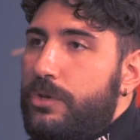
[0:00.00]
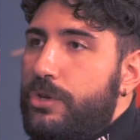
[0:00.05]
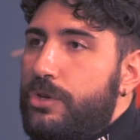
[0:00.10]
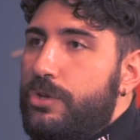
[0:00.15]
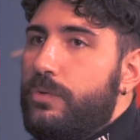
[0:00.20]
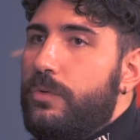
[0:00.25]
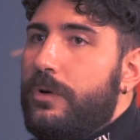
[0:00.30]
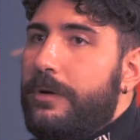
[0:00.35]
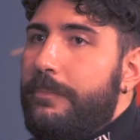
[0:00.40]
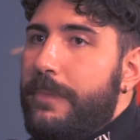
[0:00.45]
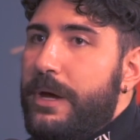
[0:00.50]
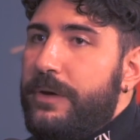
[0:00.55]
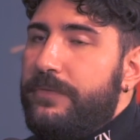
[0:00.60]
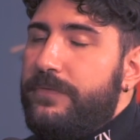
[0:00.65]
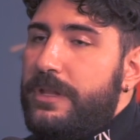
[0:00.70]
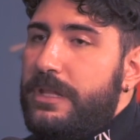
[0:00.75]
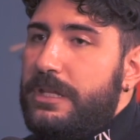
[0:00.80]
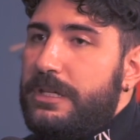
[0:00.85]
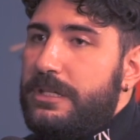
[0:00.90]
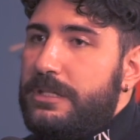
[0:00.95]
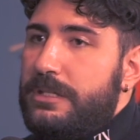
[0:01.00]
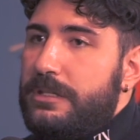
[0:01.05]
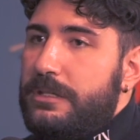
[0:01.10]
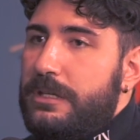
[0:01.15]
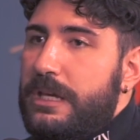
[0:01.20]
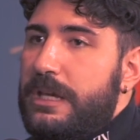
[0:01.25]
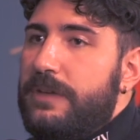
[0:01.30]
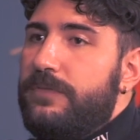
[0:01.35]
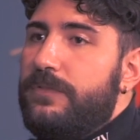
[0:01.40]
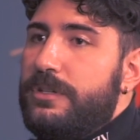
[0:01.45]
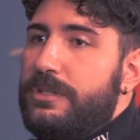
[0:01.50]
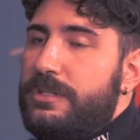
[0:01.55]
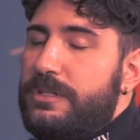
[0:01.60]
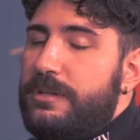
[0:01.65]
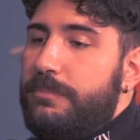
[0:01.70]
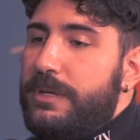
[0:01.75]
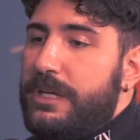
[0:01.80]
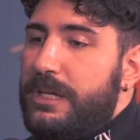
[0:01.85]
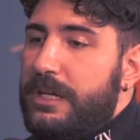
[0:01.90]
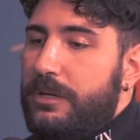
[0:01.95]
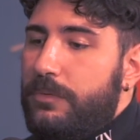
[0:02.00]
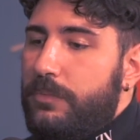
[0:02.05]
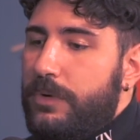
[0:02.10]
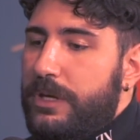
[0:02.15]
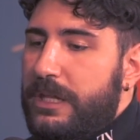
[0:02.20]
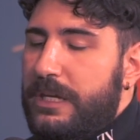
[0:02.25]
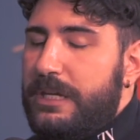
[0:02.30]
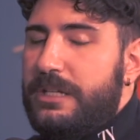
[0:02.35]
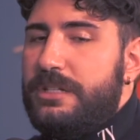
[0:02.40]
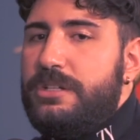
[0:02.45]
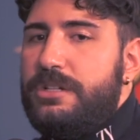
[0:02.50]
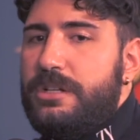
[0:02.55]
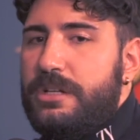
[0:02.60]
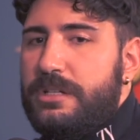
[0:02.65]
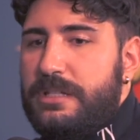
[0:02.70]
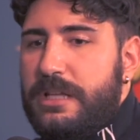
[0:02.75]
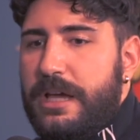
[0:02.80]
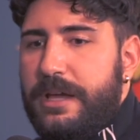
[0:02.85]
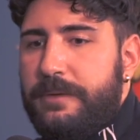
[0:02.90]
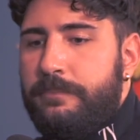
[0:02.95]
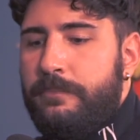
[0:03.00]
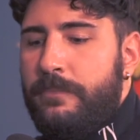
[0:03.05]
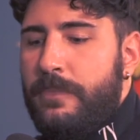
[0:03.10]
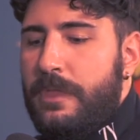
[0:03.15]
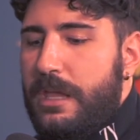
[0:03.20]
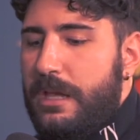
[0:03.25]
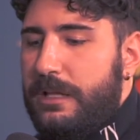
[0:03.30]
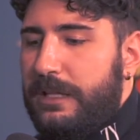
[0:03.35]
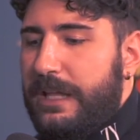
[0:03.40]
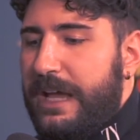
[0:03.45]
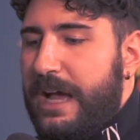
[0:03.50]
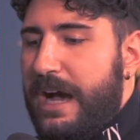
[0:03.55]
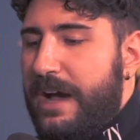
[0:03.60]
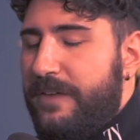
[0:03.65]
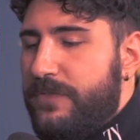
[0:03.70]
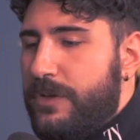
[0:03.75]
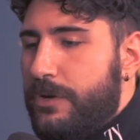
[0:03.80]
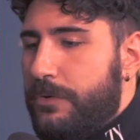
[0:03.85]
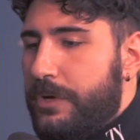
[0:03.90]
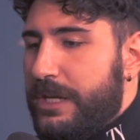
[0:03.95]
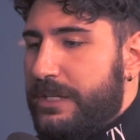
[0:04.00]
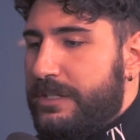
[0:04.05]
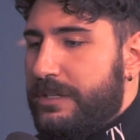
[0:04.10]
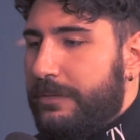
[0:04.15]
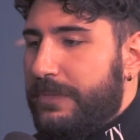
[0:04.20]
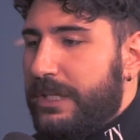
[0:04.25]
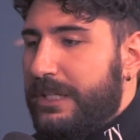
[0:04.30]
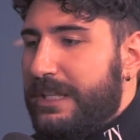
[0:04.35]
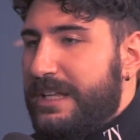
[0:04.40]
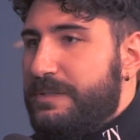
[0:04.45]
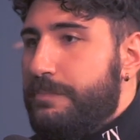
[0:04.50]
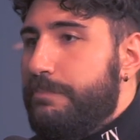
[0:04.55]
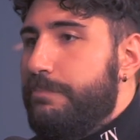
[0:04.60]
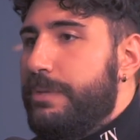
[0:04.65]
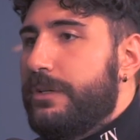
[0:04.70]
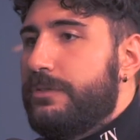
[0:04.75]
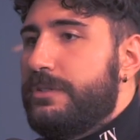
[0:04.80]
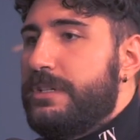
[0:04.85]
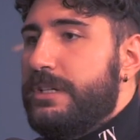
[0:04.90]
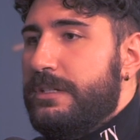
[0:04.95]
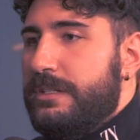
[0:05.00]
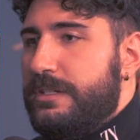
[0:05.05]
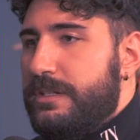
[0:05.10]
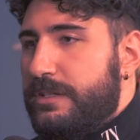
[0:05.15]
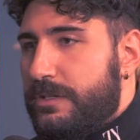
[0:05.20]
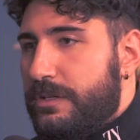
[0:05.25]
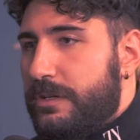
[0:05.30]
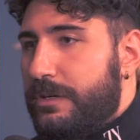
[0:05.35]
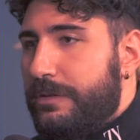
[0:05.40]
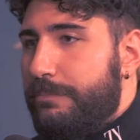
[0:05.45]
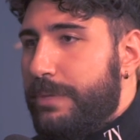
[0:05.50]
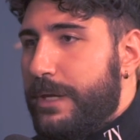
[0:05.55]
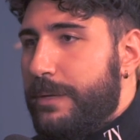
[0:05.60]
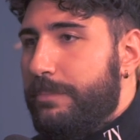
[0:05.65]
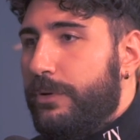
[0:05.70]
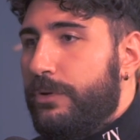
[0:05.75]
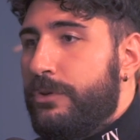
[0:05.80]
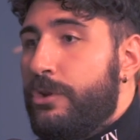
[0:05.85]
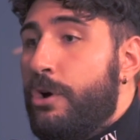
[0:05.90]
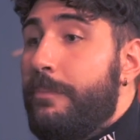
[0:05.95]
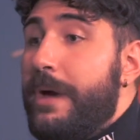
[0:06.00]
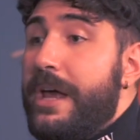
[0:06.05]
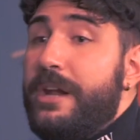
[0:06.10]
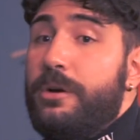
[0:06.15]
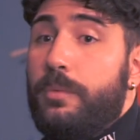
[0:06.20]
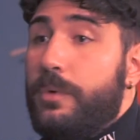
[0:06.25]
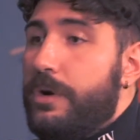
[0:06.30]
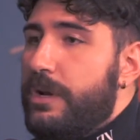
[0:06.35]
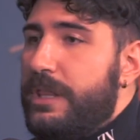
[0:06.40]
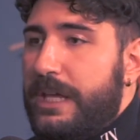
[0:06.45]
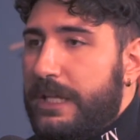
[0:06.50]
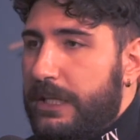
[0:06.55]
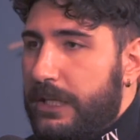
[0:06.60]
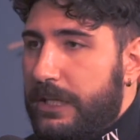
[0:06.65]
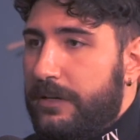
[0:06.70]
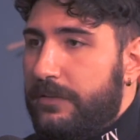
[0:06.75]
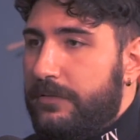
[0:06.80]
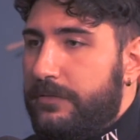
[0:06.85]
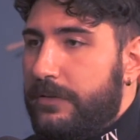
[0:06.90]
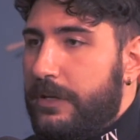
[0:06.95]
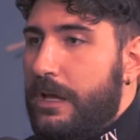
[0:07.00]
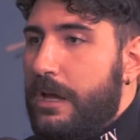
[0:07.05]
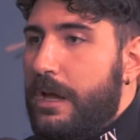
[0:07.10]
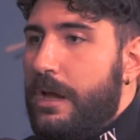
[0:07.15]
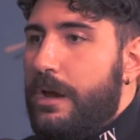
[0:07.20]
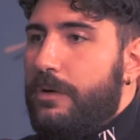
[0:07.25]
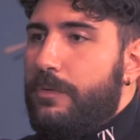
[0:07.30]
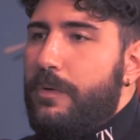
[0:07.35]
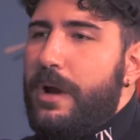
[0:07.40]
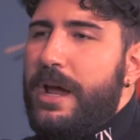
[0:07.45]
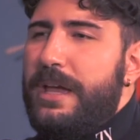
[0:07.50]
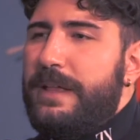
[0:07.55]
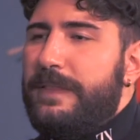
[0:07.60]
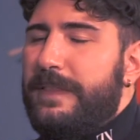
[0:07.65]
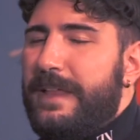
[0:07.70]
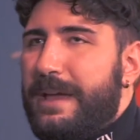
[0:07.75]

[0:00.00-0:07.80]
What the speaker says: you were meant for this even to begin with, and it's just like I view it as something that's built into certain people, no matter where they live, right?